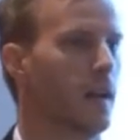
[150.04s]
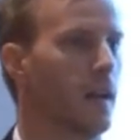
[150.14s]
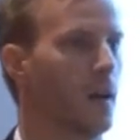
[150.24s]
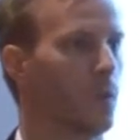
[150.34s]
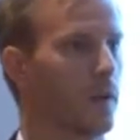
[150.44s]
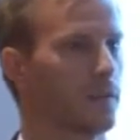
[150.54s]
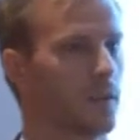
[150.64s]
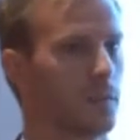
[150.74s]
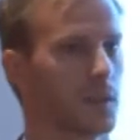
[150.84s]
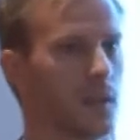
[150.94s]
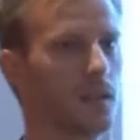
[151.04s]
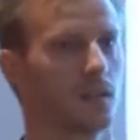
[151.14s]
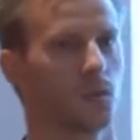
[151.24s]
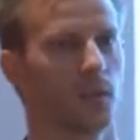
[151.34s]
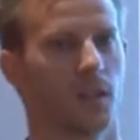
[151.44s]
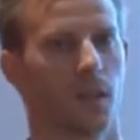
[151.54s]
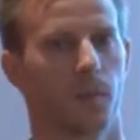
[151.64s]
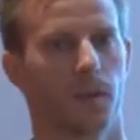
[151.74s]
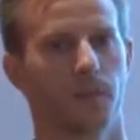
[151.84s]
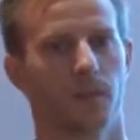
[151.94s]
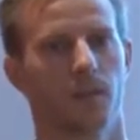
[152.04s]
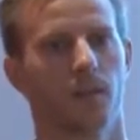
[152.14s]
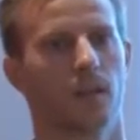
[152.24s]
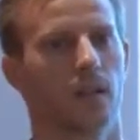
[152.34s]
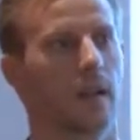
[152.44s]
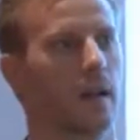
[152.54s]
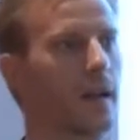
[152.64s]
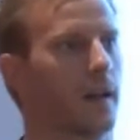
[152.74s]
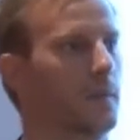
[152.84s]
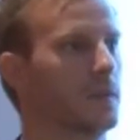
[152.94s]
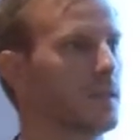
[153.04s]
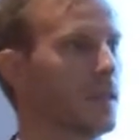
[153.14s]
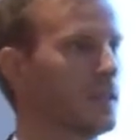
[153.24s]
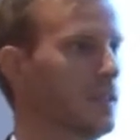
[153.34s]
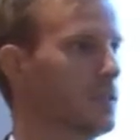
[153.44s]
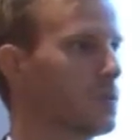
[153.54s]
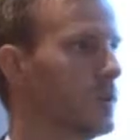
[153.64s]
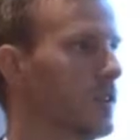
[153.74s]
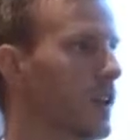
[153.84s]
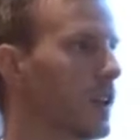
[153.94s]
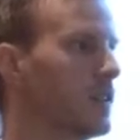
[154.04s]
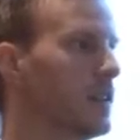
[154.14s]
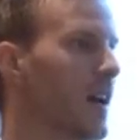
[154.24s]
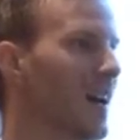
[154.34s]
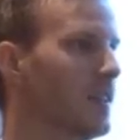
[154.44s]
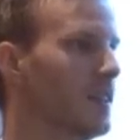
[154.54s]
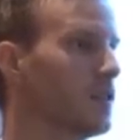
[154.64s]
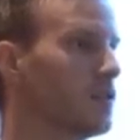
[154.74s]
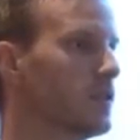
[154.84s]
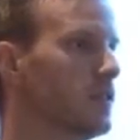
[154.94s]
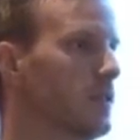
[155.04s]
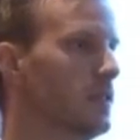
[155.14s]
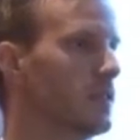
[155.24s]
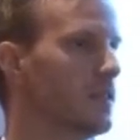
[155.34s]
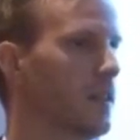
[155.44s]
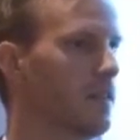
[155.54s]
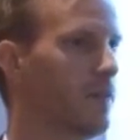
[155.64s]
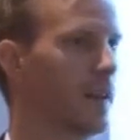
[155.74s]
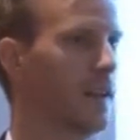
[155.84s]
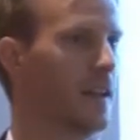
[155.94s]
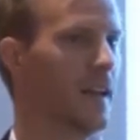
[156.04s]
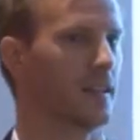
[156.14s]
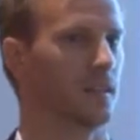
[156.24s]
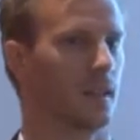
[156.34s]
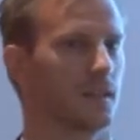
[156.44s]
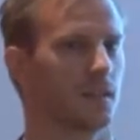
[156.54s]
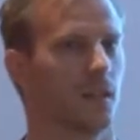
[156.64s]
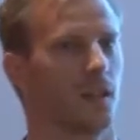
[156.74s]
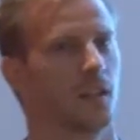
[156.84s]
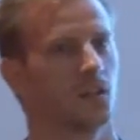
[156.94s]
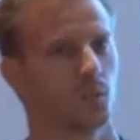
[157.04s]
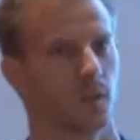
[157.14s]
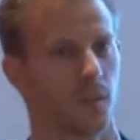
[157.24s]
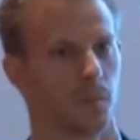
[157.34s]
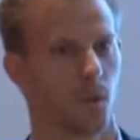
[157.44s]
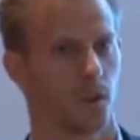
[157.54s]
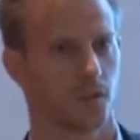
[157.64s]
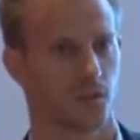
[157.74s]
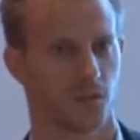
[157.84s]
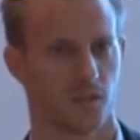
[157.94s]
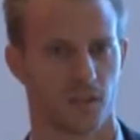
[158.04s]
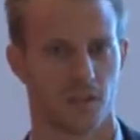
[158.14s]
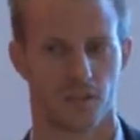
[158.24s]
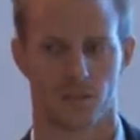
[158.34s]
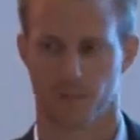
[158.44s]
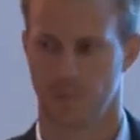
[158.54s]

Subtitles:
We have Sabril, treating epilepsy. And Senazine, treating Huntington's disease. And finally, Asilet, treating Parkinson's disease.